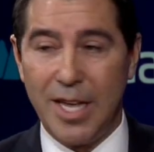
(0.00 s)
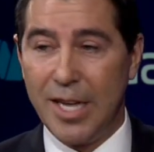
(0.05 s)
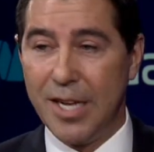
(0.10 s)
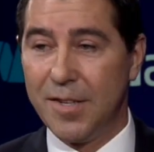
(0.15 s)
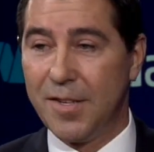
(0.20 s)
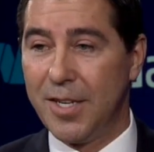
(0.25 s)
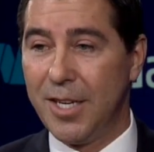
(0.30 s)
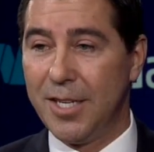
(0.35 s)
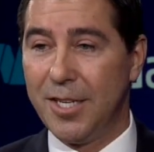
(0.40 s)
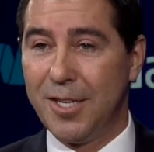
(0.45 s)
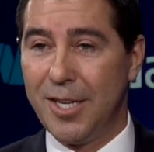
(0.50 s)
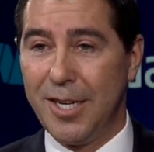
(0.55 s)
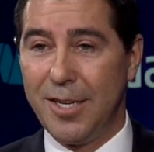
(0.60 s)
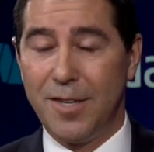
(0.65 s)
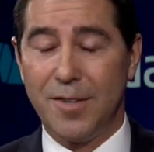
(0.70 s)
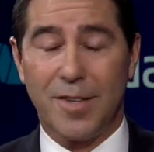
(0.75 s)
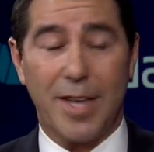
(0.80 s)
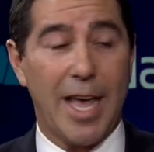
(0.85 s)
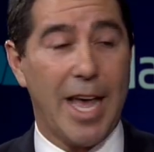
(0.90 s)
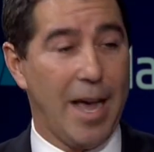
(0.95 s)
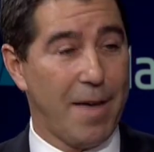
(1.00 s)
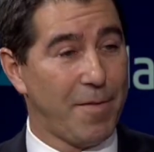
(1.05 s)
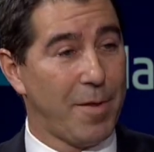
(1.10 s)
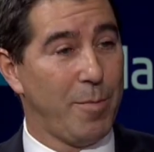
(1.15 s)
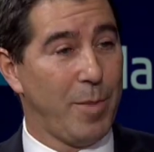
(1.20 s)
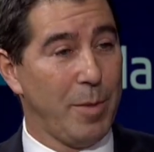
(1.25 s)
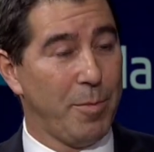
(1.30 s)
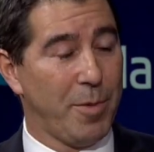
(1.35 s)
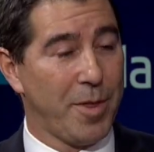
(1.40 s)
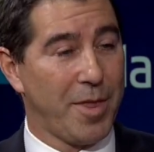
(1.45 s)
Is he a genius? Half the
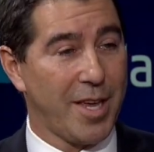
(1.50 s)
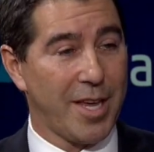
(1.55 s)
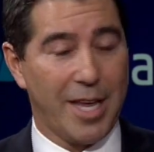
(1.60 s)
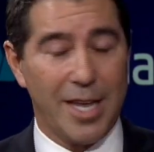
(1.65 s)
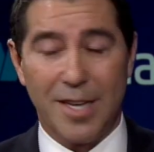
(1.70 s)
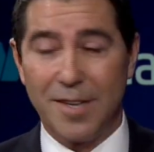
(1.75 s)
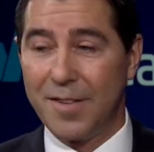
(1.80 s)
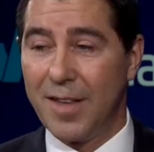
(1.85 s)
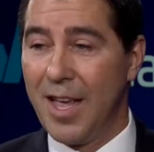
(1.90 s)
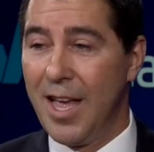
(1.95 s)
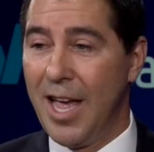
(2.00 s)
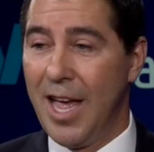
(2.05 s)
people think he is.